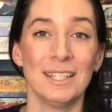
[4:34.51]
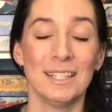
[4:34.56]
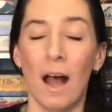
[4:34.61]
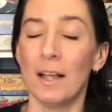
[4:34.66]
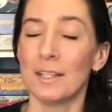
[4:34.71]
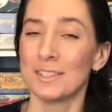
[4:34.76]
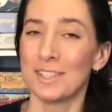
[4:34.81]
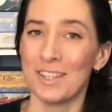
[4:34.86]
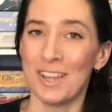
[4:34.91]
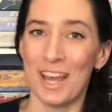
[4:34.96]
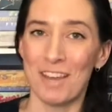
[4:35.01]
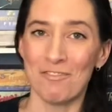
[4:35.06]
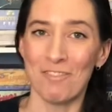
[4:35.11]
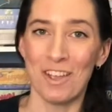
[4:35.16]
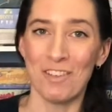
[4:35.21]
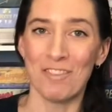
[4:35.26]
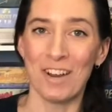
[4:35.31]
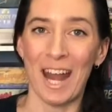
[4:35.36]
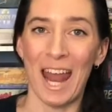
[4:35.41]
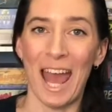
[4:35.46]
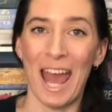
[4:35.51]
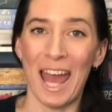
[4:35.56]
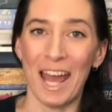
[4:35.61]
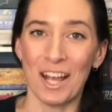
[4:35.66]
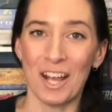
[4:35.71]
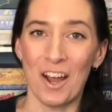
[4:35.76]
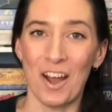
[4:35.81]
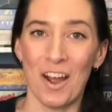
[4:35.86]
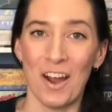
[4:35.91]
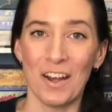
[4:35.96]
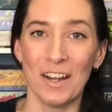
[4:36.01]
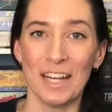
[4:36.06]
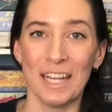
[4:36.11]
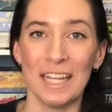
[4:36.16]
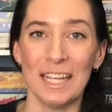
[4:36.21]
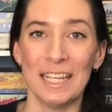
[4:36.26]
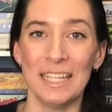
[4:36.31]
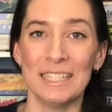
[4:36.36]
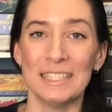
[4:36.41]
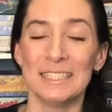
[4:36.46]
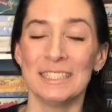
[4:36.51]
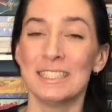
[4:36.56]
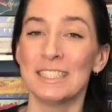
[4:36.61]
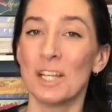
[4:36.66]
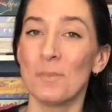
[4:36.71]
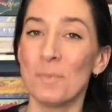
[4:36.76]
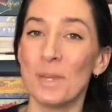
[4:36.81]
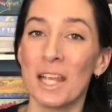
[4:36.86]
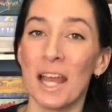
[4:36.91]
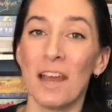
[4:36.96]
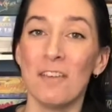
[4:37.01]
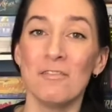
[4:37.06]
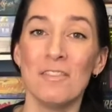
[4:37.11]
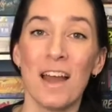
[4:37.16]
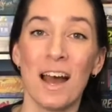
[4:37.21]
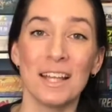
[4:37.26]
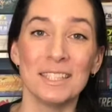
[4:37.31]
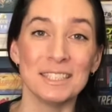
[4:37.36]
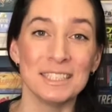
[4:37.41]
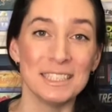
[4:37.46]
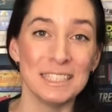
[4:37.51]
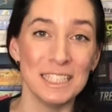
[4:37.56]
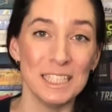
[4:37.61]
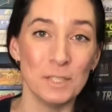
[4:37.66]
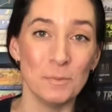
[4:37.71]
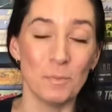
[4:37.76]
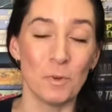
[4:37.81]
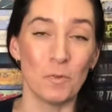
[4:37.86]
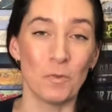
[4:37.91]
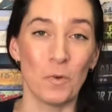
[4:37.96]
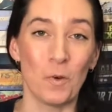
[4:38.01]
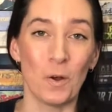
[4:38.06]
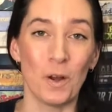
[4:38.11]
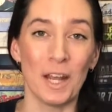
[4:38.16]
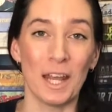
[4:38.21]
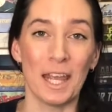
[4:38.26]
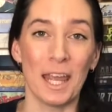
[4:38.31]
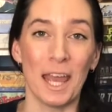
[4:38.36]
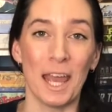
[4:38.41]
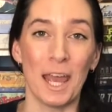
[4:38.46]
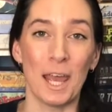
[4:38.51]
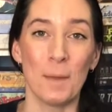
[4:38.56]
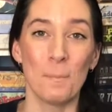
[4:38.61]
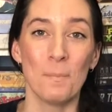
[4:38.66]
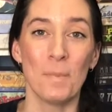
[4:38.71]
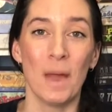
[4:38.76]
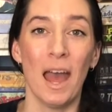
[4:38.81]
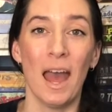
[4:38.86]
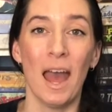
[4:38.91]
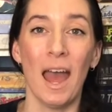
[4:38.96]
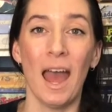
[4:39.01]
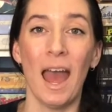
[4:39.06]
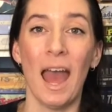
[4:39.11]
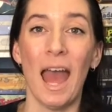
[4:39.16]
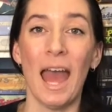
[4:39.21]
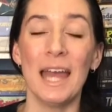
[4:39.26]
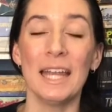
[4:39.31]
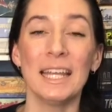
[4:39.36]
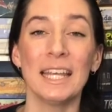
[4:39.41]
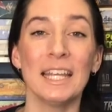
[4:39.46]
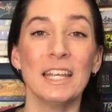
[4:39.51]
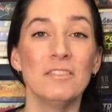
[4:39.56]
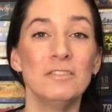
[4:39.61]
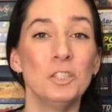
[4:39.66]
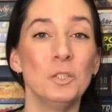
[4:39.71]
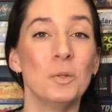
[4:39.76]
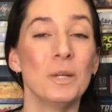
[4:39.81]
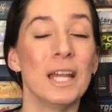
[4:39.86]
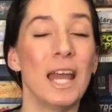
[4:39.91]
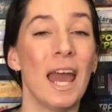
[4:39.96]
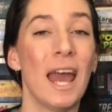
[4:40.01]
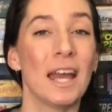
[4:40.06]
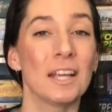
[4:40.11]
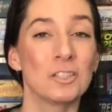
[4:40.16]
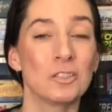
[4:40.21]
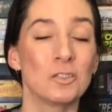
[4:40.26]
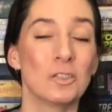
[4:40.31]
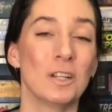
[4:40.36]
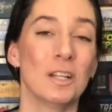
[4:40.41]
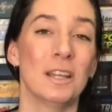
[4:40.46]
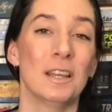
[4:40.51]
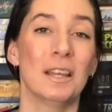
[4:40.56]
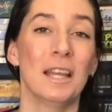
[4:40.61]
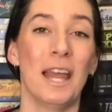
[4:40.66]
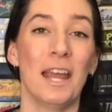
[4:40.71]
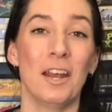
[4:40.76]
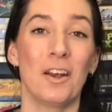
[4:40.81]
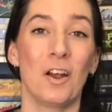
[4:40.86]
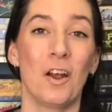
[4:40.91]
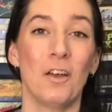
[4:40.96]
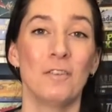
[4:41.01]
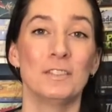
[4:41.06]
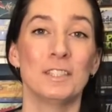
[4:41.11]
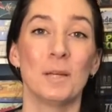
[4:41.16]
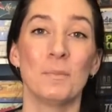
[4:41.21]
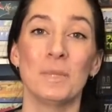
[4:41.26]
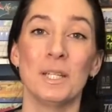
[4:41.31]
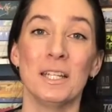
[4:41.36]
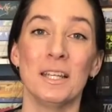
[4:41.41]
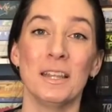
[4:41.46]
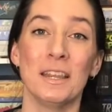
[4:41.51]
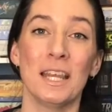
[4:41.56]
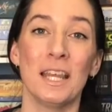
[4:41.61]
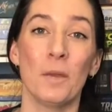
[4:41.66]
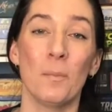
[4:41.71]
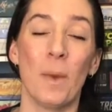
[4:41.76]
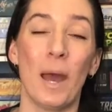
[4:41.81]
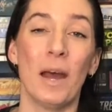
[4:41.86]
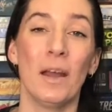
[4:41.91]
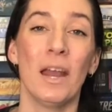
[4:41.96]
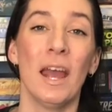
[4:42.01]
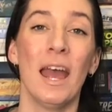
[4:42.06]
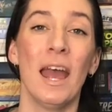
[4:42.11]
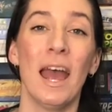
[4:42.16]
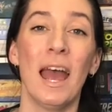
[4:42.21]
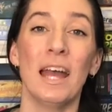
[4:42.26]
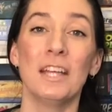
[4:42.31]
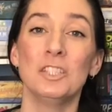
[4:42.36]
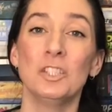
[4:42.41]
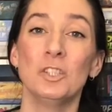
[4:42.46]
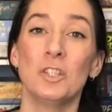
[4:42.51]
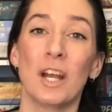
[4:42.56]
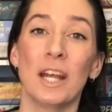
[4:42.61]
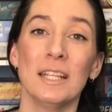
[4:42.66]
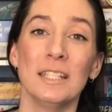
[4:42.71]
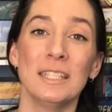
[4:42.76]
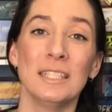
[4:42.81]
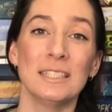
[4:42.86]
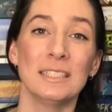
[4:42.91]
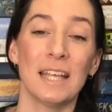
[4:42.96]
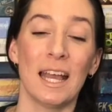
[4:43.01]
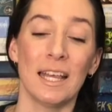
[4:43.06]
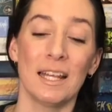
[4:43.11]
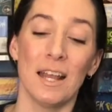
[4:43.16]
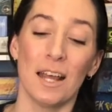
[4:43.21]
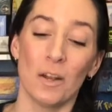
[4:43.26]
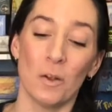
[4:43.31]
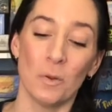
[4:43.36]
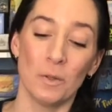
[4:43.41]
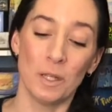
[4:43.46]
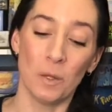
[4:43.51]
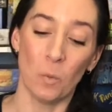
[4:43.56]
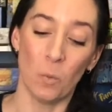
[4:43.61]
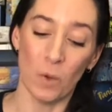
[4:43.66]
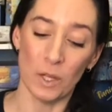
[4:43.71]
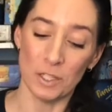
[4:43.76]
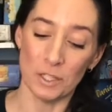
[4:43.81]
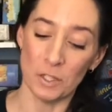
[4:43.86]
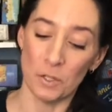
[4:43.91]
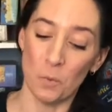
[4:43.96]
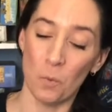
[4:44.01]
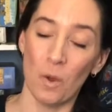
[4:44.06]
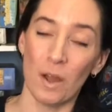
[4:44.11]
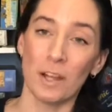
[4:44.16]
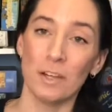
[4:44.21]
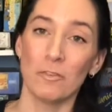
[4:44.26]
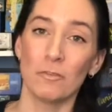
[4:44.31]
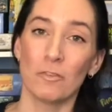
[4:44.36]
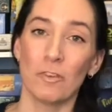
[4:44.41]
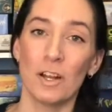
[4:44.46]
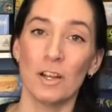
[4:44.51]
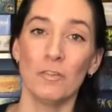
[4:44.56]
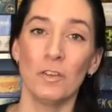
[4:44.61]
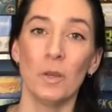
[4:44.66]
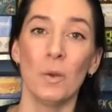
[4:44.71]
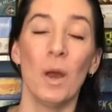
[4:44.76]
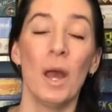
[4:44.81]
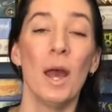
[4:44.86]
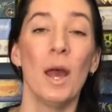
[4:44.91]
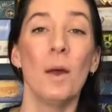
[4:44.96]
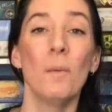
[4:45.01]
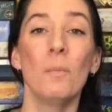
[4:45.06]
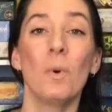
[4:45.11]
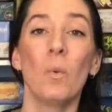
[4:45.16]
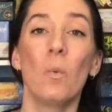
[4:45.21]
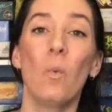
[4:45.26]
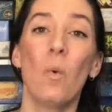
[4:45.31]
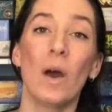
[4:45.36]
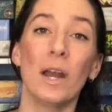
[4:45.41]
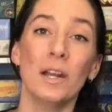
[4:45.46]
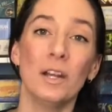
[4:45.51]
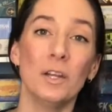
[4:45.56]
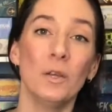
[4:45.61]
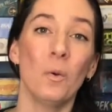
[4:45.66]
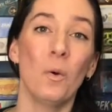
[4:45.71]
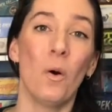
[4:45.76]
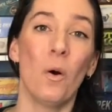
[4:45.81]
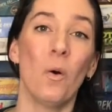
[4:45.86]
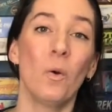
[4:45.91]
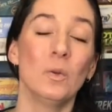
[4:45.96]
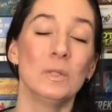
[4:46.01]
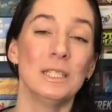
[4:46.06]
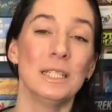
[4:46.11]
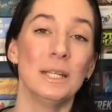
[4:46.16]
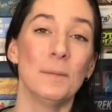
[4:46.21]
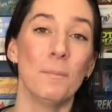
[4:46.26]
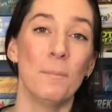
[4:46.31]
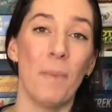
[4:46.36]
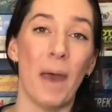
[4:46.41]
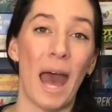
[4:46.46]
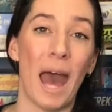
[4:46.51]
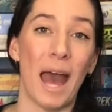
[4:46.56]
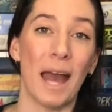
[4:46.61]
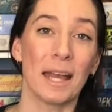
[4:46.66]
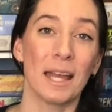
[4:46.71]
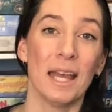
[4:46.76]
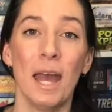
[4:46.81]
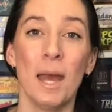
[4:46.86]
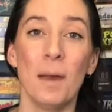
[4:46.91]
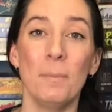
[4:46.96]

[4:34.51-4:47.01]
Also, that favorite hat card is something I've not seen before in a game, and gives you an extra layer of something to think about as you're trying to decide not only what do you want in front of you, but what are you holding back?